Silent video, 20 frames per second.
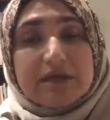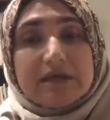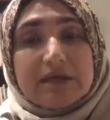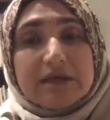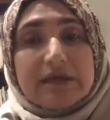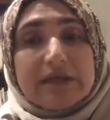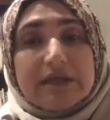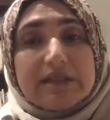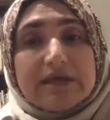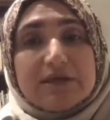
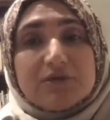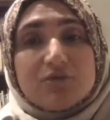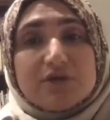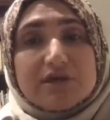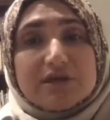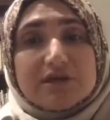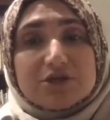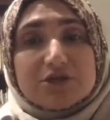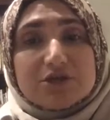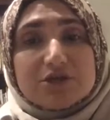And then we
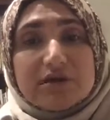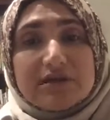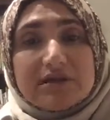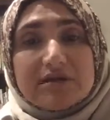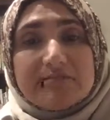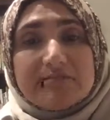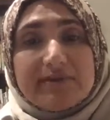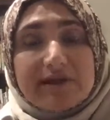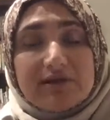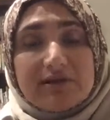can draw the
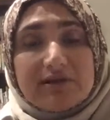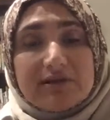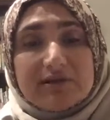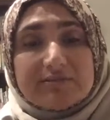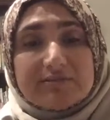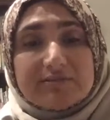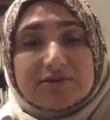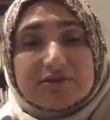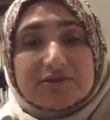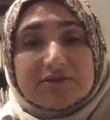parallel
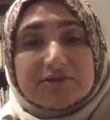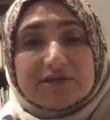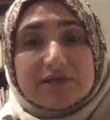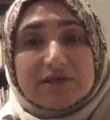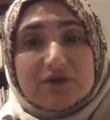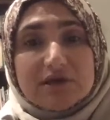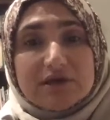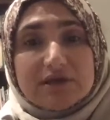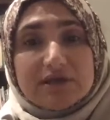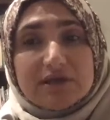between, look
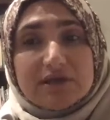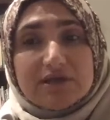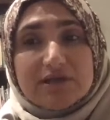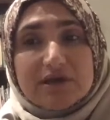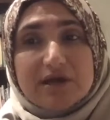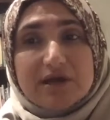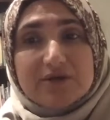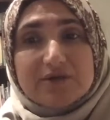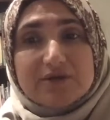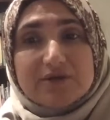at Allah,
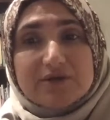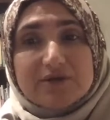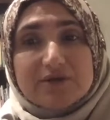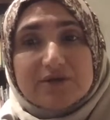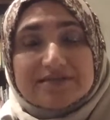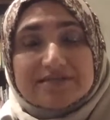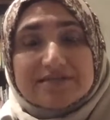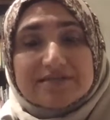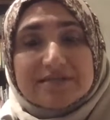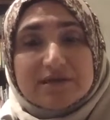how He
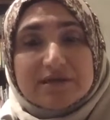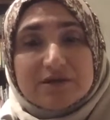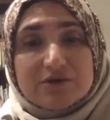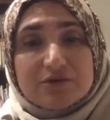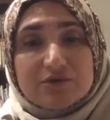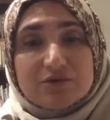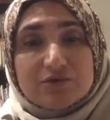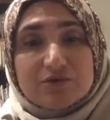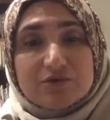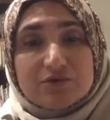tested the
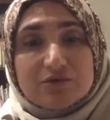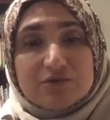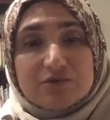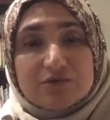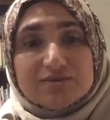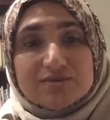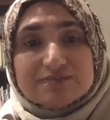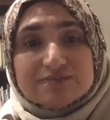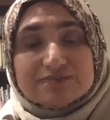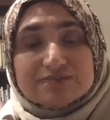youth.
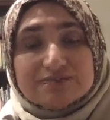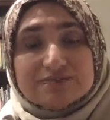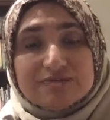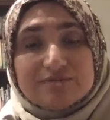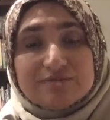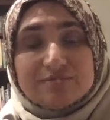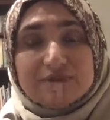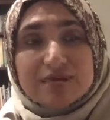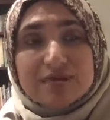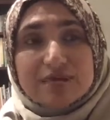It's the same,
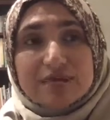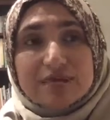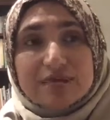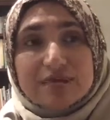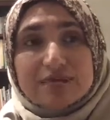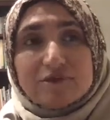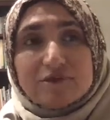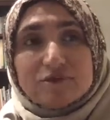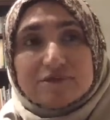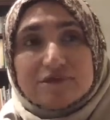you
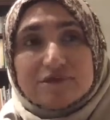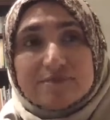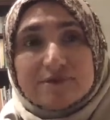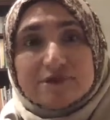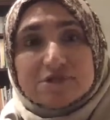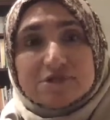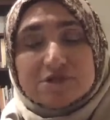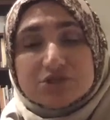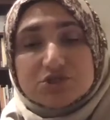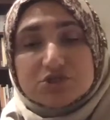know, similar
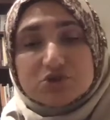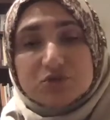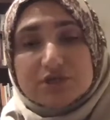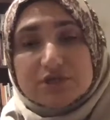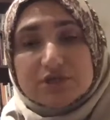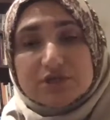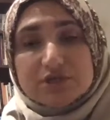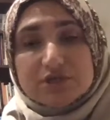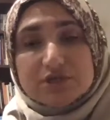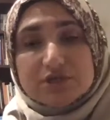
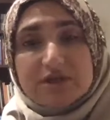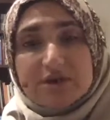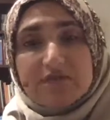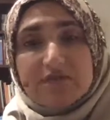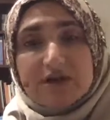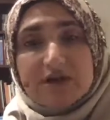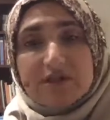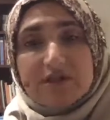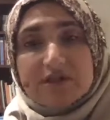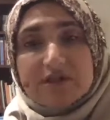situation here for
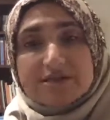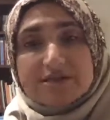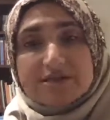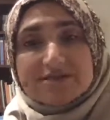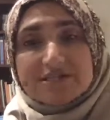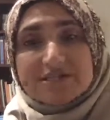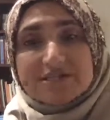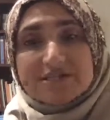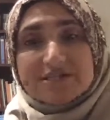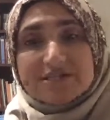Allah
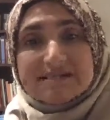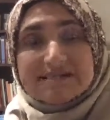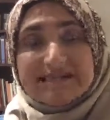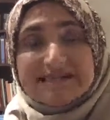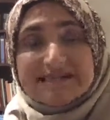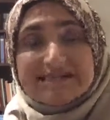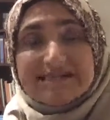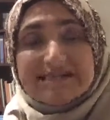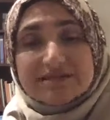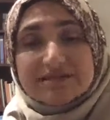
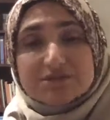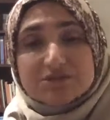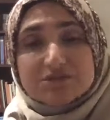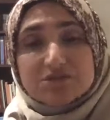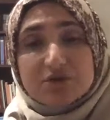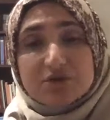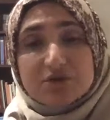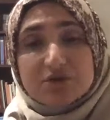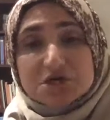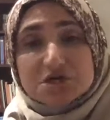testing this
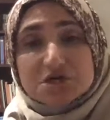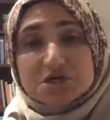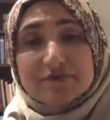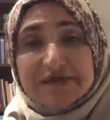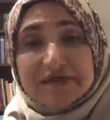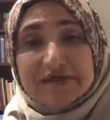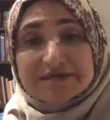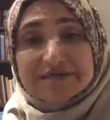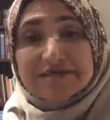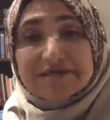generation,
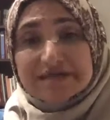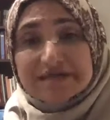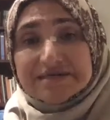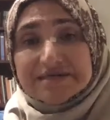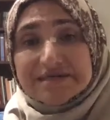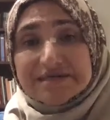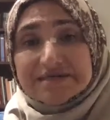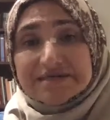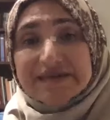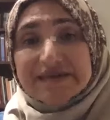because He
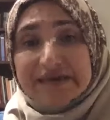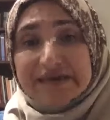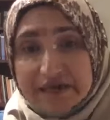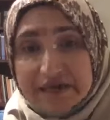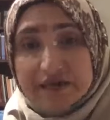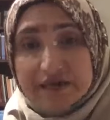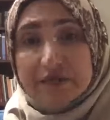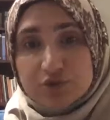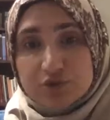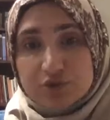sees khair
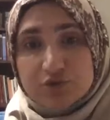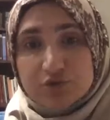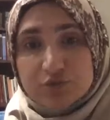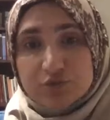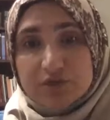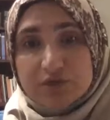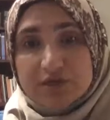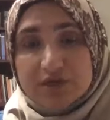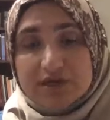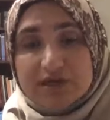in you.
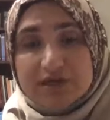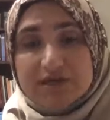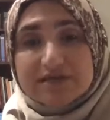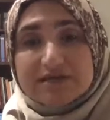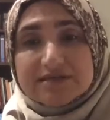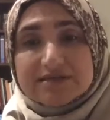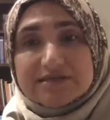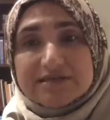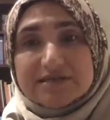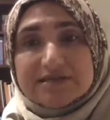He
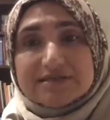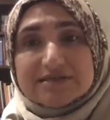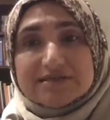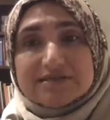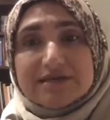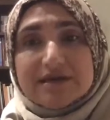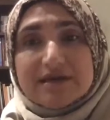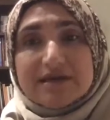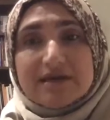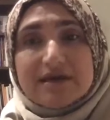sees
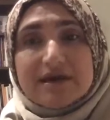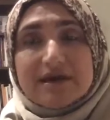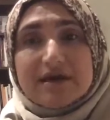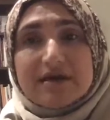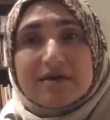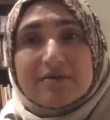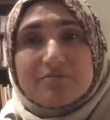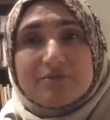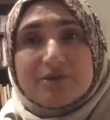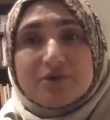
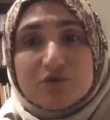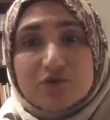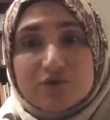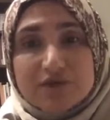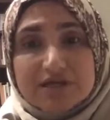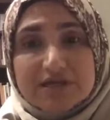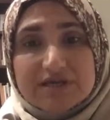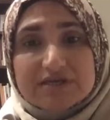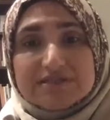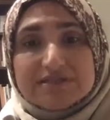beauty.
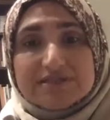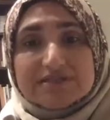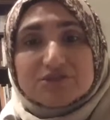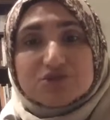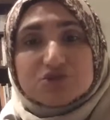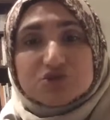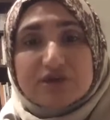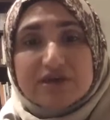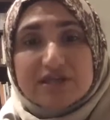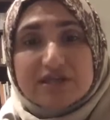He sees
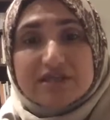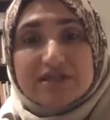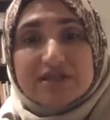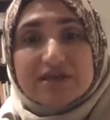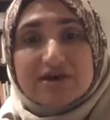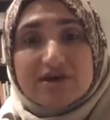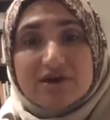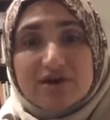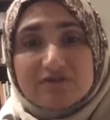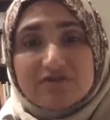strength and
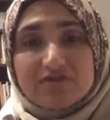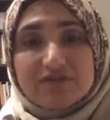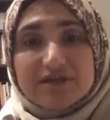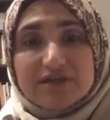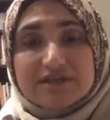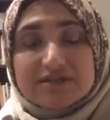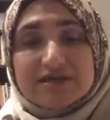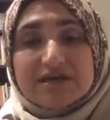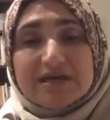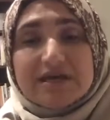confidence.